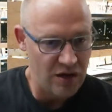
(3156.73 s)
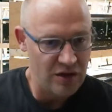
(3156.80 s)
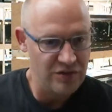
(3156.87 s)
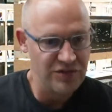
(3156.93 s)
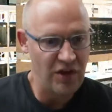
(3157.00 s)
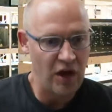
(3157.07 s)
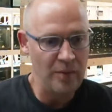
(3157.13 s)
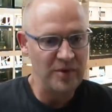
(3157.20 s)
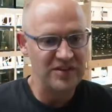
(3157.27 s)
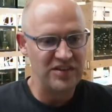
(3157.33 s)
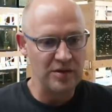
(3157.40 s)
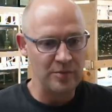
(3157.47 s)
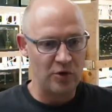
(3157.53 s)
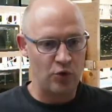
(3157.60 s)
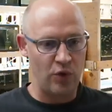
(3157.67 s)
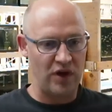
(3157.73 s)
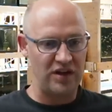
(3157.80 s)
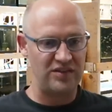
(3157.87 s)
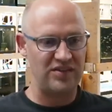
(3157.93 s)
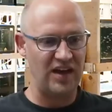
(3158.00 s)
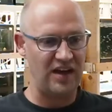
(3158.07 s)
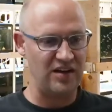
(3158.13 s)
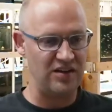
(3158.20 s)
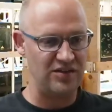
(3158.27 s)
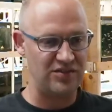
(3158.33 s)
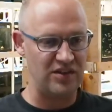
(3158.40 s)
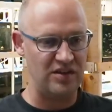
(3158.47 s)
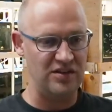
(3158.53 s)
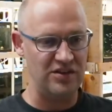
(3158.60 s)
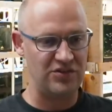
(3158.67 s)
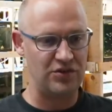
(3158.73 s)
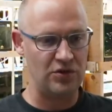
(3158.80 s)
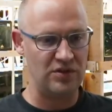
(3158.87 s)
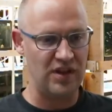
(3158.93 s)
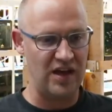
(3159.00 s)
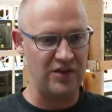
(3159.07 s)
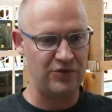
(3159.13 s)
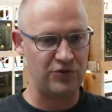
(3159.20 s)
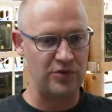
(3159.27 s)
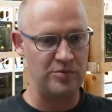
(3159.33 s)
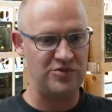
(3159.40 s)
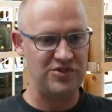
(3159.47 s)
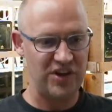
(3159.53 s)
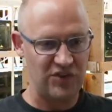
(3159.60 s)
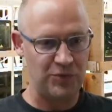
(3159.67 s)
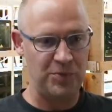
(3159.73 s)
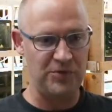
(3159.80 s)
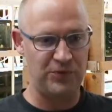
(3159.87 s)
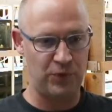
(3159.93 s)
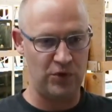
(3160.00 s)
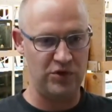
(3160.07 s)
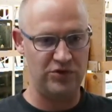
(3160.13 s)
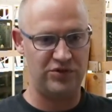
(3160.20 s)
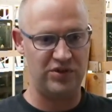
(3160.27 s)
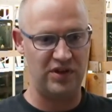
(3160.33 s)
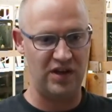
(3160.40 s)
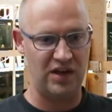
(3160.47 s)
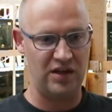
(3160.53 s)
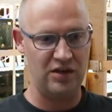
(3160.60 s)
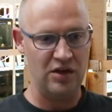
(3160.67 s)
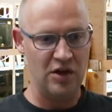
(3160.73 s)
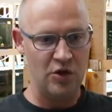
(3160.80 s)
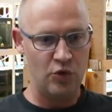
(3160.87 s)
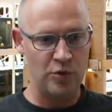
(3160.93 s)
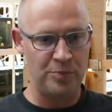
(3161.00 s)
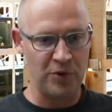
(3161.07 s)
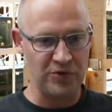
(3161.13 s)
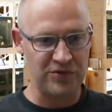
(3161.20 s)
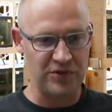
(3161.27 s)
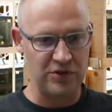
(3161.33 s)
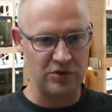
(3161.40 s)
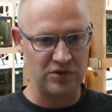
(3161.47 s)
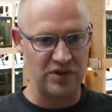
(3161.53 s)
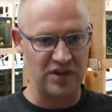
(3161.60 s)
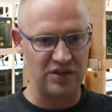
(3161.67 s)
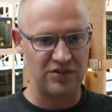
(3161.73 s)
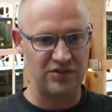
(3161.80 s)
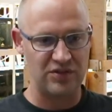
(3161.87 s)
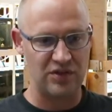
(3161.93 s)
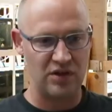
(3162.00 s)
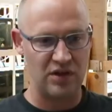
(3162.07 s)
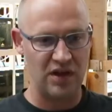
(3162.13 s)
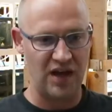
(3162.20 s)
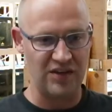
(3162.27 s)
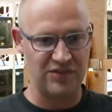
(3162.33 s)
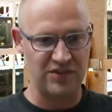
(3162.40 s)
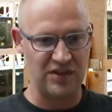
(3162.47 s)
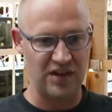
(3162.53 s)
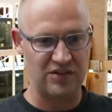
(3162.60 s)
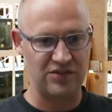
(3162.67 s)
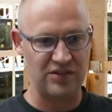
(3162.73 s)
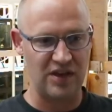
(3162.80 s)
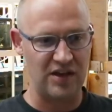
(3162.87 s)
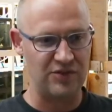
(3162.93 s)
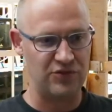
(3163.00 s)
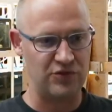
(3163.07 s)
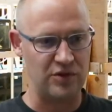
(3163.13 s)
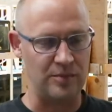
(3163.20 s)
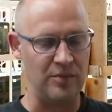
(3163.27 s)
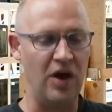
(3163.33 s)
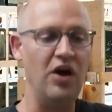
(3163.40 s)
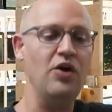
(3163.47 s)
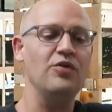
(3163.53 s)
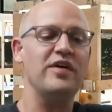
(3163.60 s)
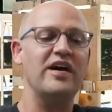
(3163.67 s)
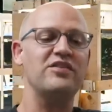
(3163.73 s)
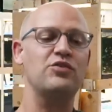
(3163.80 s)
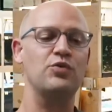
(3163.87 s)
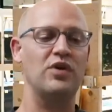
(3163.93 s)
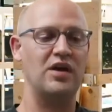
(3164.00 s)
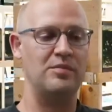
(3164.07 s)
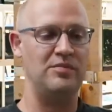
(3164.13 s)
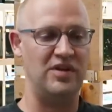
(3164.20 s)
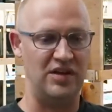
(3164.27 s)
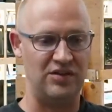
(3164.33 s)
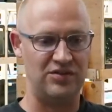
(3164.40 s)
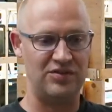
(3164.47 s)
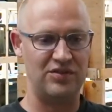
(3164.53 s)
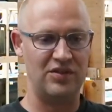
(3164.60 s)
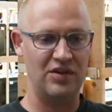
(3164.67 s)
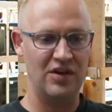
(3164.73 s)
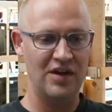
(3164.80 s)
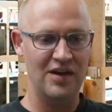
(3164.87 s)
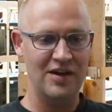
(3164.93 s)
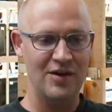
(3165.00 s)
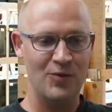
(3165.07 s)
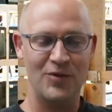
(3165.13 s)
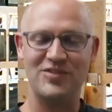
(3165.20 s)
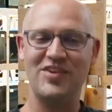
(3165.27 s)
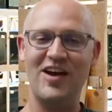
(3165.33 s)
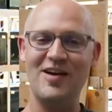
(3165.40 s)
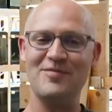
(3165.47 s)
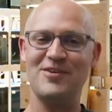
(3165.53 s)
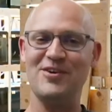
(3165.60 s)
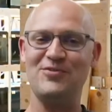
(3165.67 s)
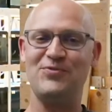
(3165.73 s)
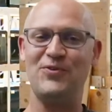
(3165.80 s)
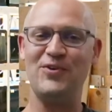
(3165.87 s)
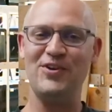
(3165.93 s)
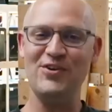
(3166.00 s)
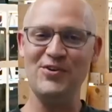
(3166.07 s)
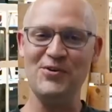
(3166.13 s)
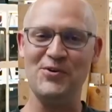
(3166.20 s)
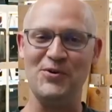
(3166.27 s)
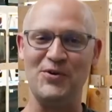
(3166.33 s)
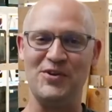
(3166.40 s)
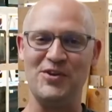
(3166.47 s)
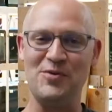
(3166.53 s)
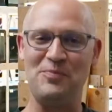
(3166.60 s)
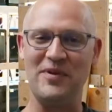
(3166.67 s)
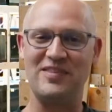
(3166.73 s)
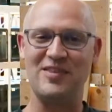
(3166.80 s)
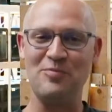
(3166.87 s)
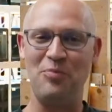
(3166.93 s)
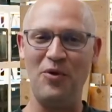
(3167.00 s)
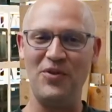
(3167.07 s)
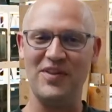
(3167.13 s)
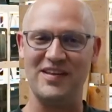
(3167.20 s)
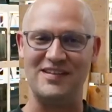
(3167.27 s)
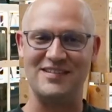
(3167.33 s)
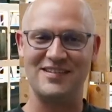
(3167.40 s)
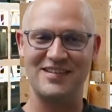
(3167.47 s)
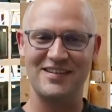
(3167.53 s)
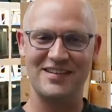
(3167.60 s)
Tom at Team Aquatics had his initial live stream just before you tonight. We posted your links as the next live stream. Oh, that's what I missed. Well, Tom, good for you. You bit the bullet.